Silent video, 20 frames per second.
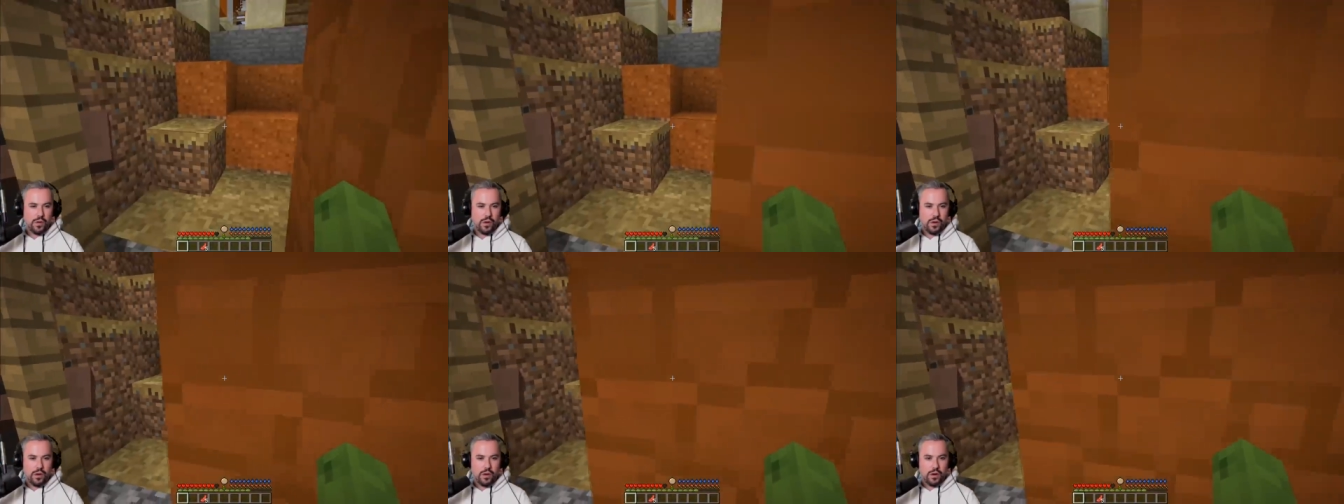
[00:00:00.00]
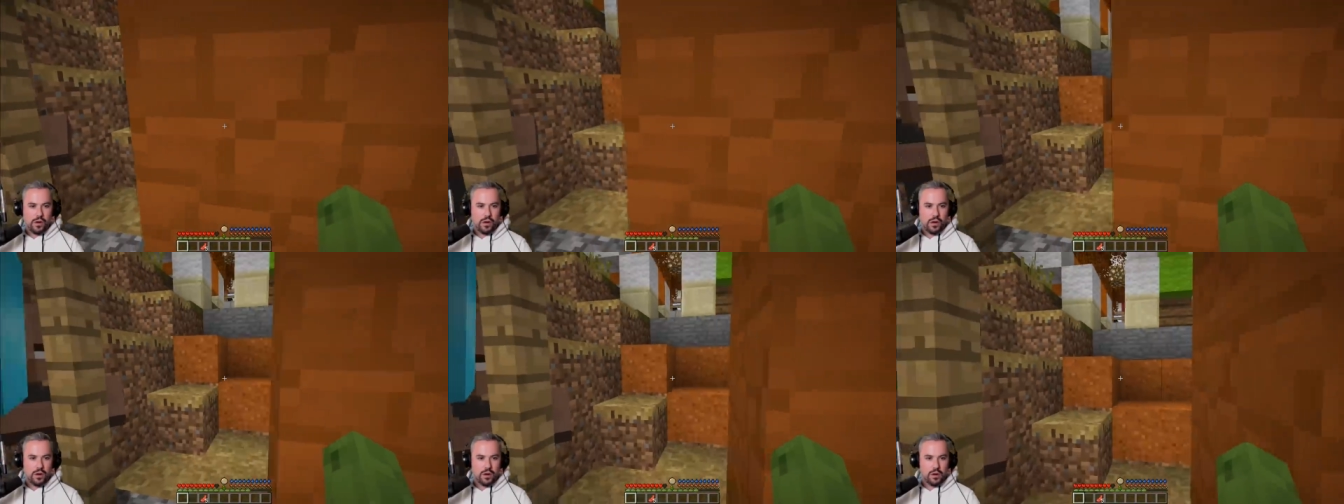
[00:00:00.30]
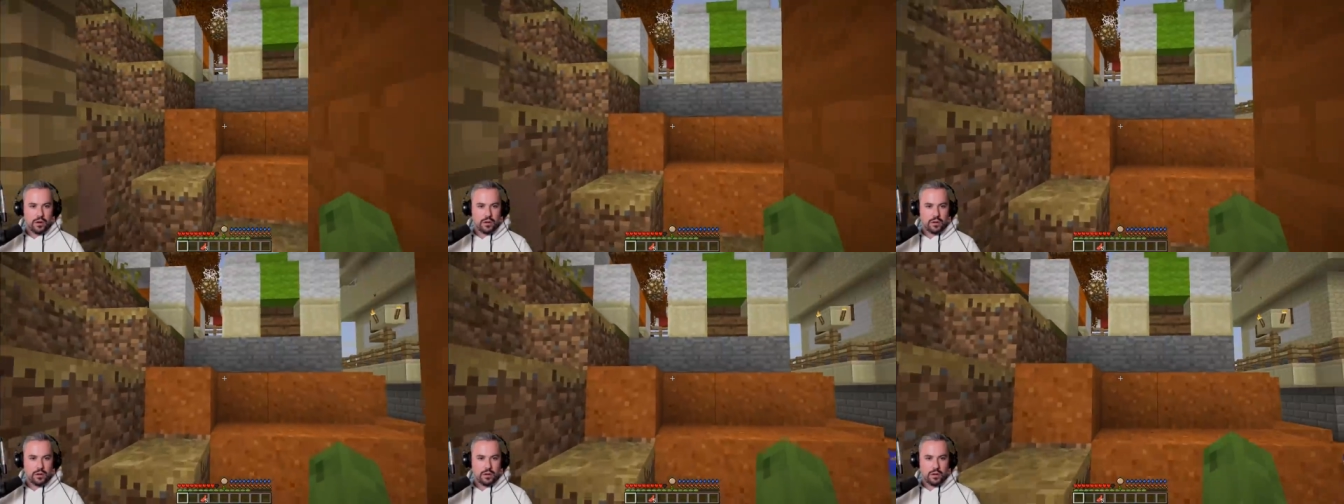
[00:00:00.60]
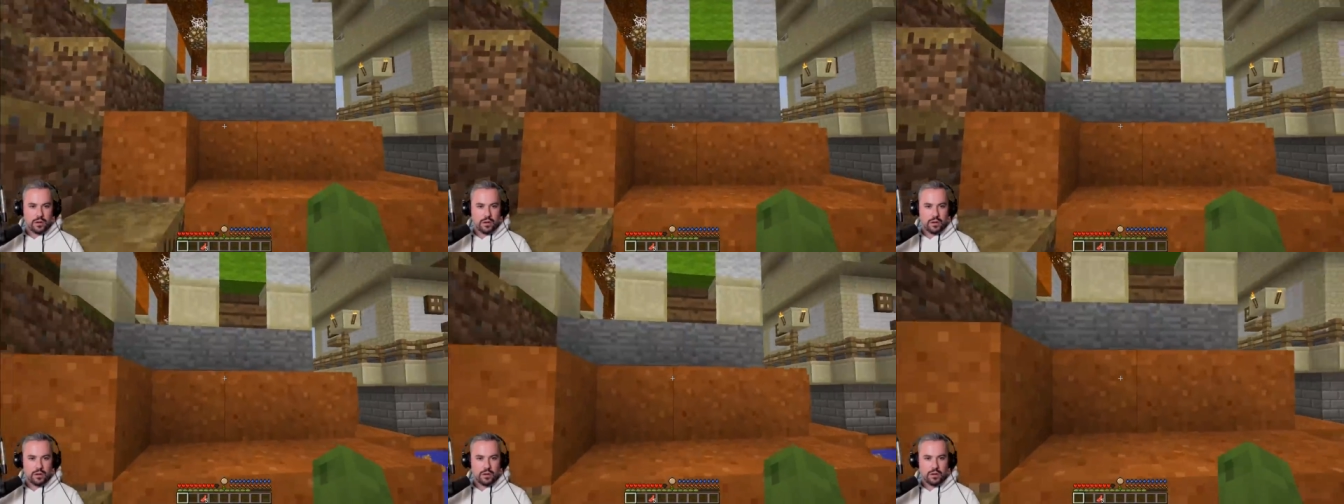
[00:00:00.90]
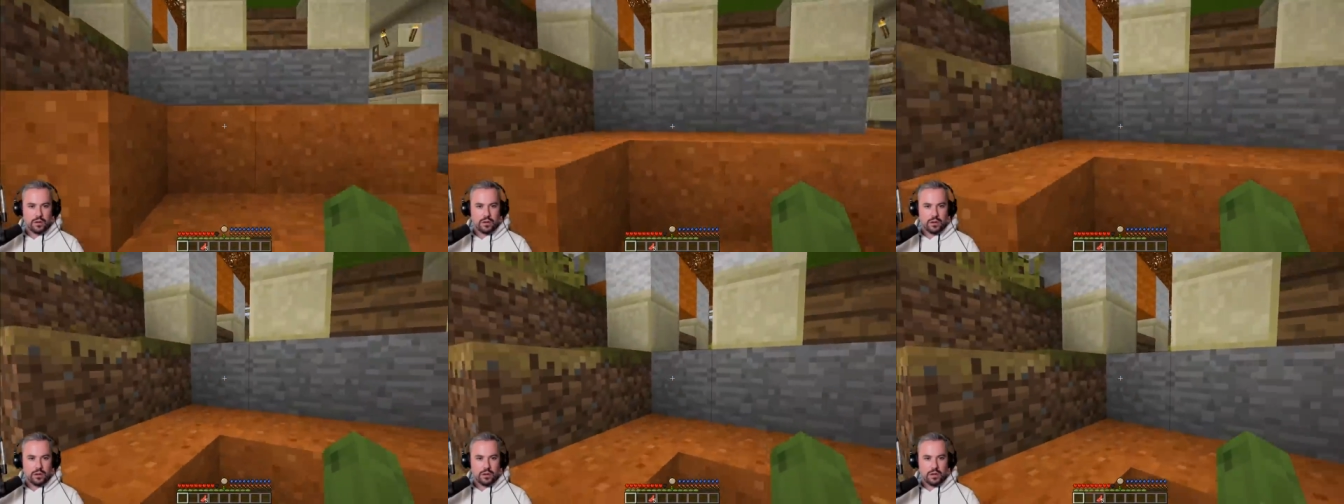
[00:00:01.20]
but we'll have to split oh. up wet
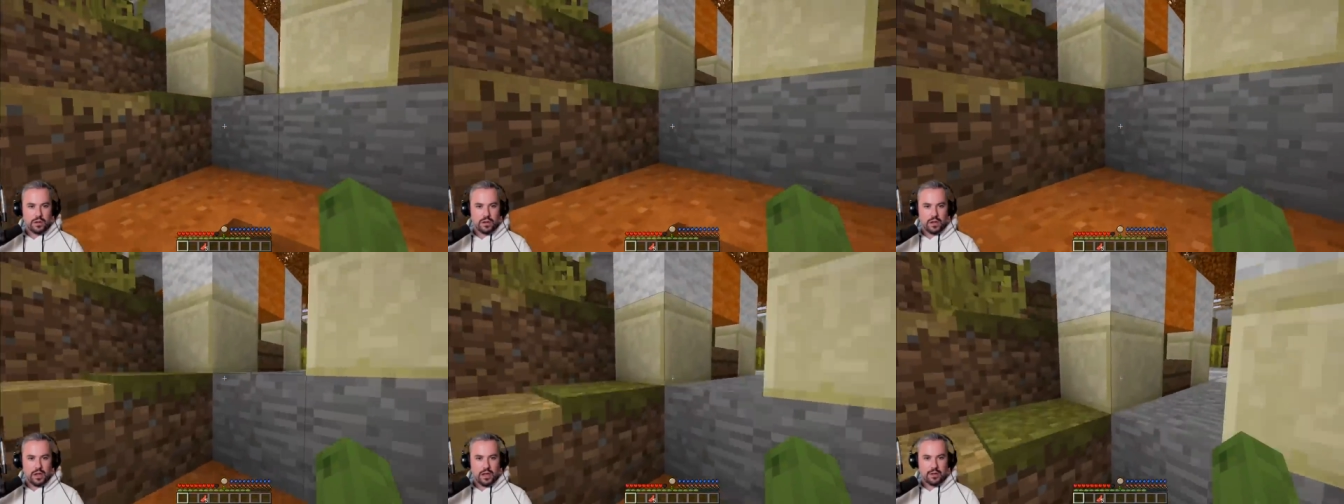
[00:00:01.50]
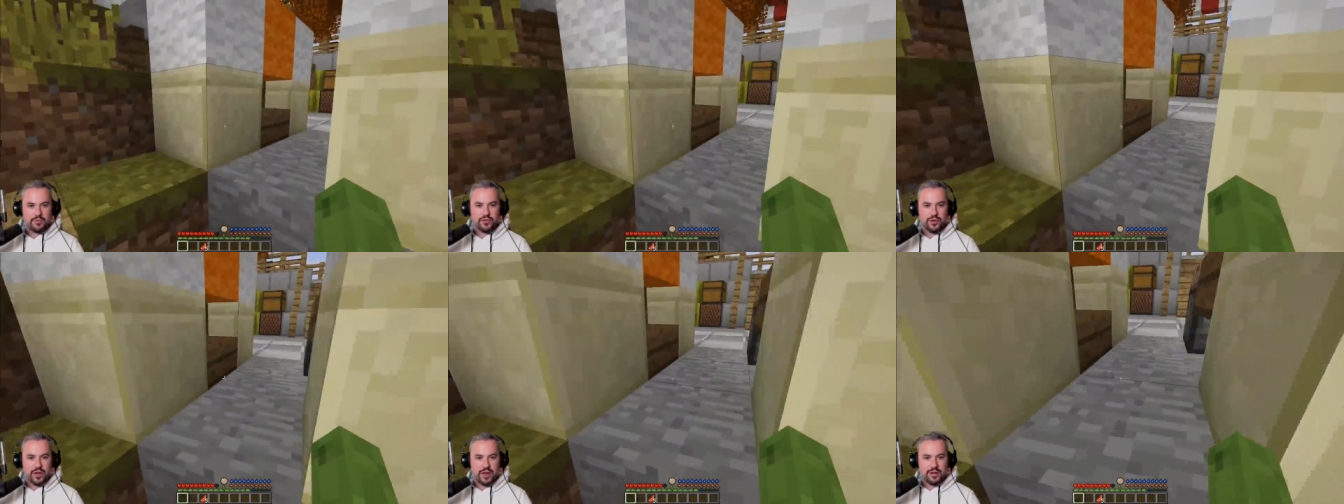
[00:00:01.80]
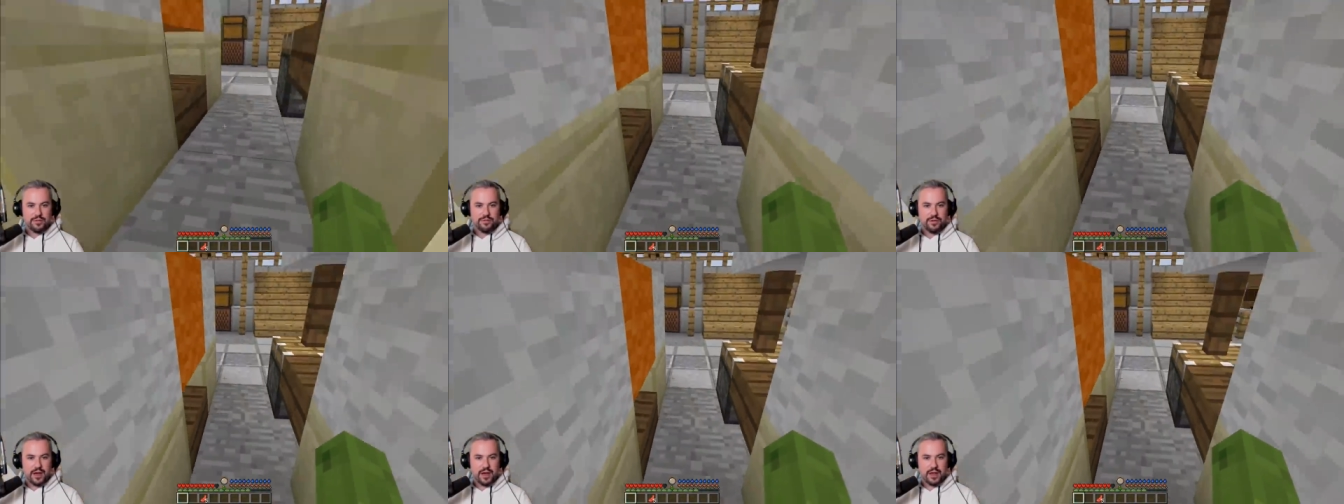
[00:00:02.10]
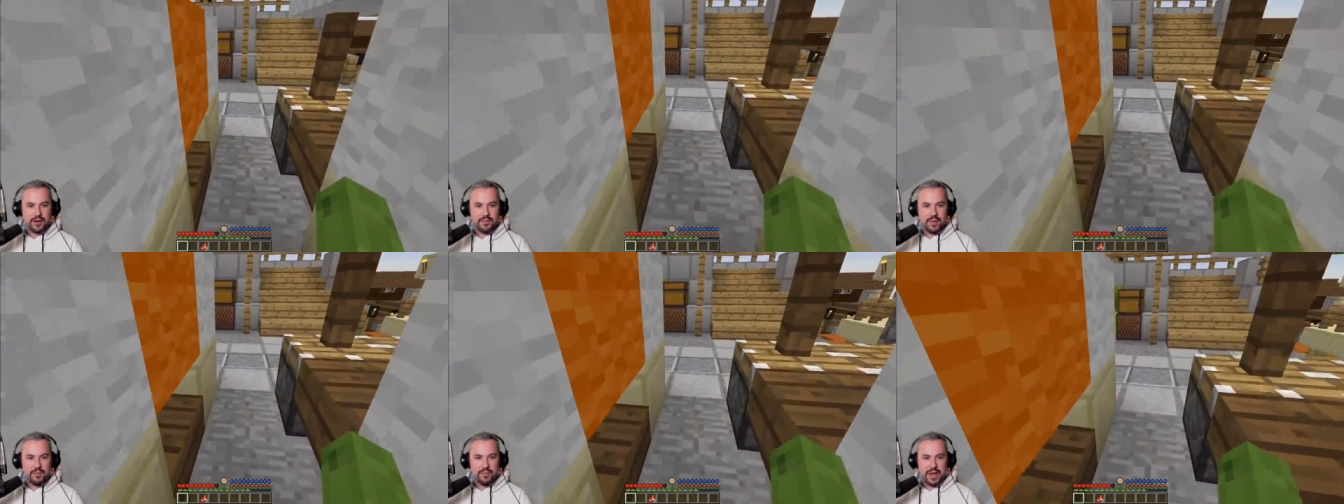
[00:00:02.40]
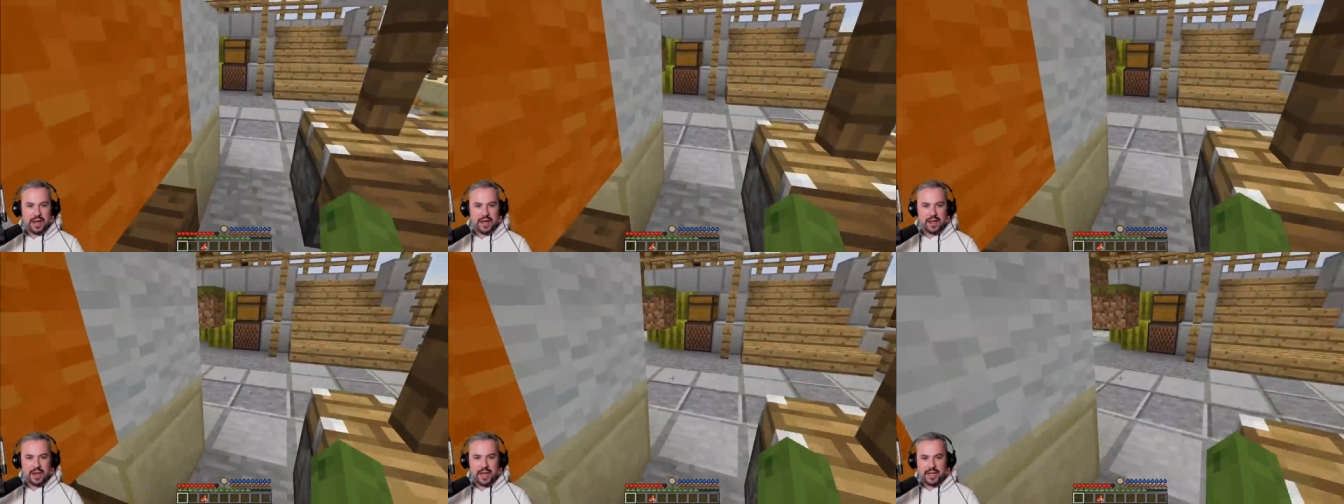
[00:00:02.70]
wounds. I'm trying Are to find my
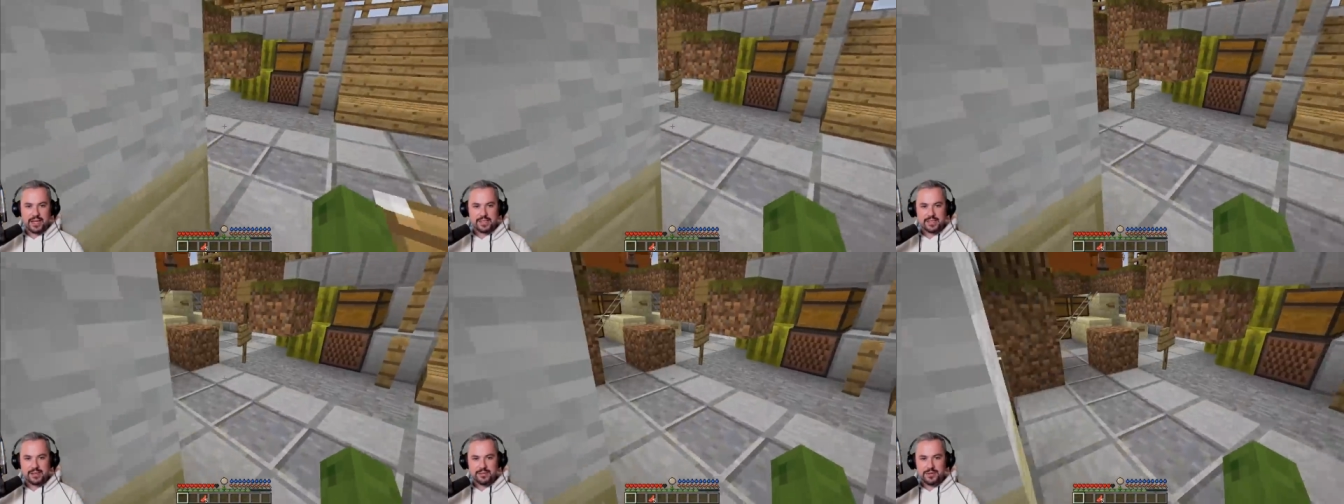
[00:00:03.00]
battle axe.